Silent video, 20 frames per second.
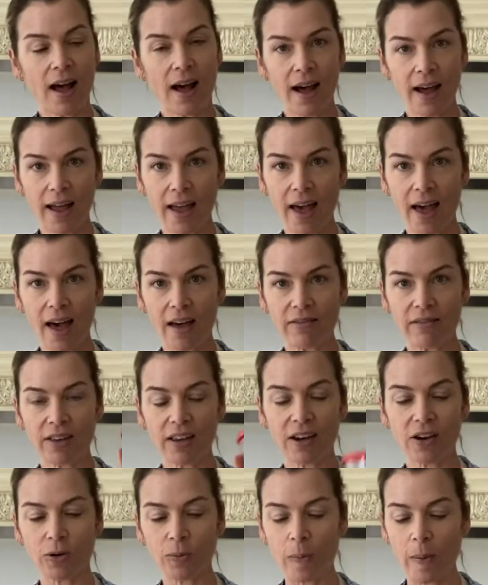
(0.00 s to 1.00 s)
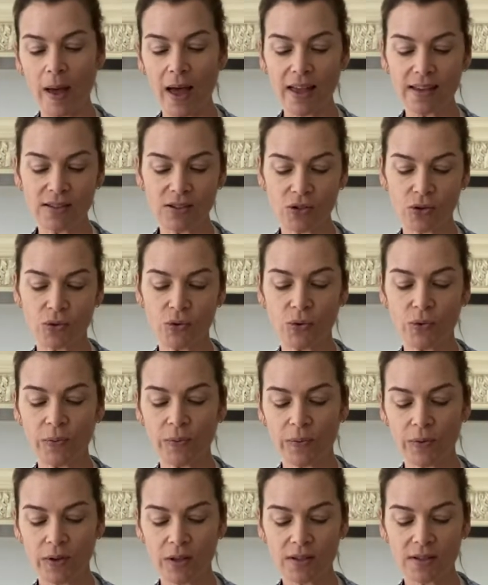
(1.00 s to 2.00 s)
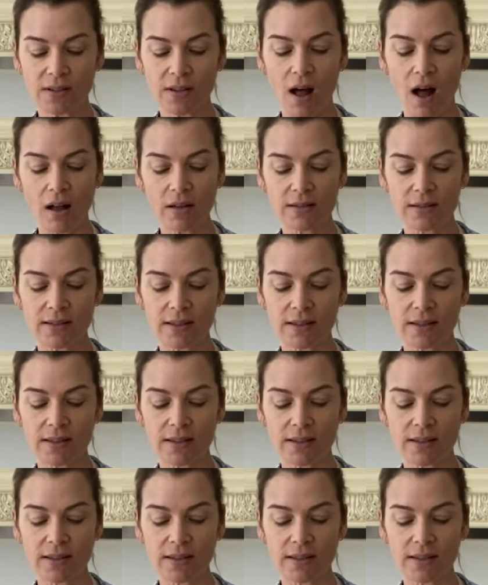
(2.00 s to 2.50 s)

I have here pesto sauce